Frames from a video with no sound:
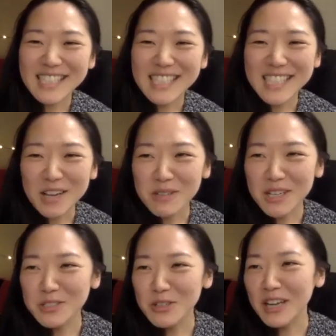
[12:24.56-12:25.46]
the time the
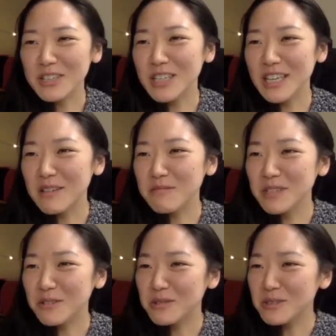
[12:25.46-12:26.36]
contraction came
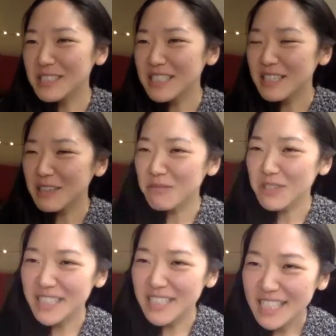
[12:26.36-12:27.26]
here, we were seeking,
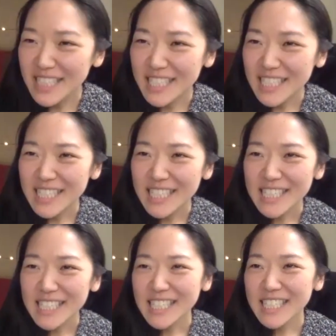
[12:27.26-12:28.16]
but
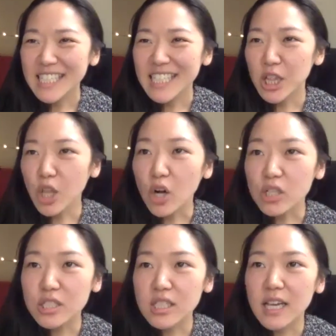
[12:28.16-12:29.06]

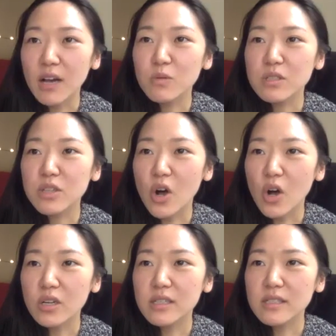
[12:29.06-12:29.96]
largely I was
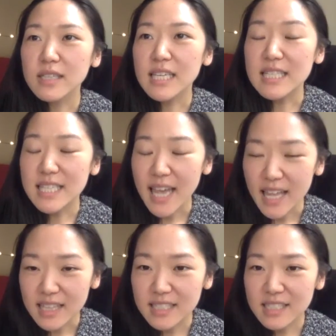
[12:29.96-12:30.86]
on an
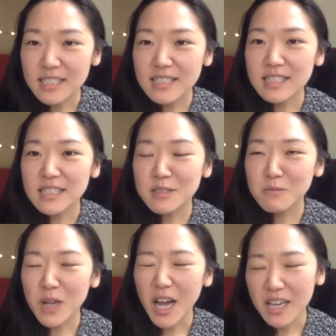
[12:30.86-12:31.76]
intense
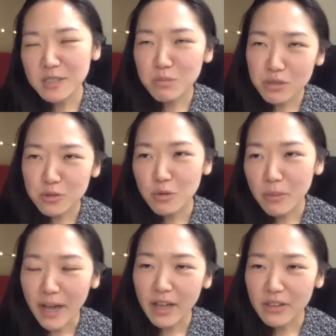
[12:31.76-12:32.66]
kind of spiritual
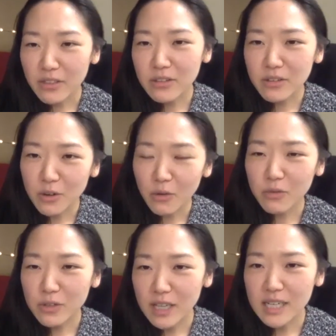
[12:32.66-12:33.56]
path, you know,
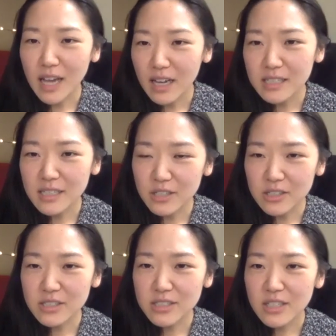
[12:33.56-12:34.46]
for like nine
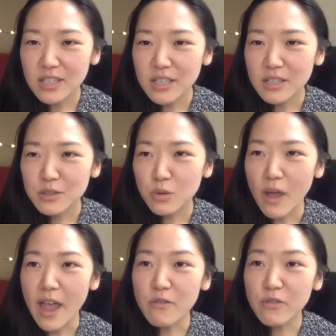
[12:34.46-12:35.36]
years so
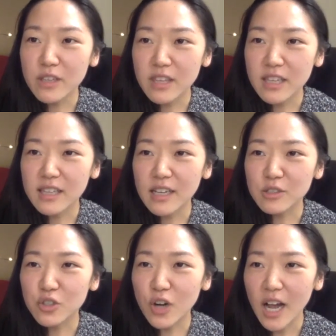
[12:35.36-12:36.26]
everything that I
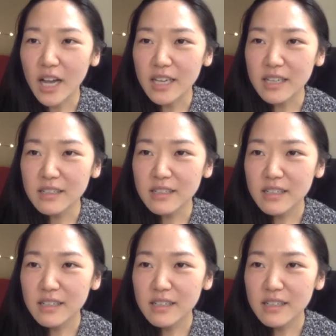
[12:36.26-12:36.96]
tried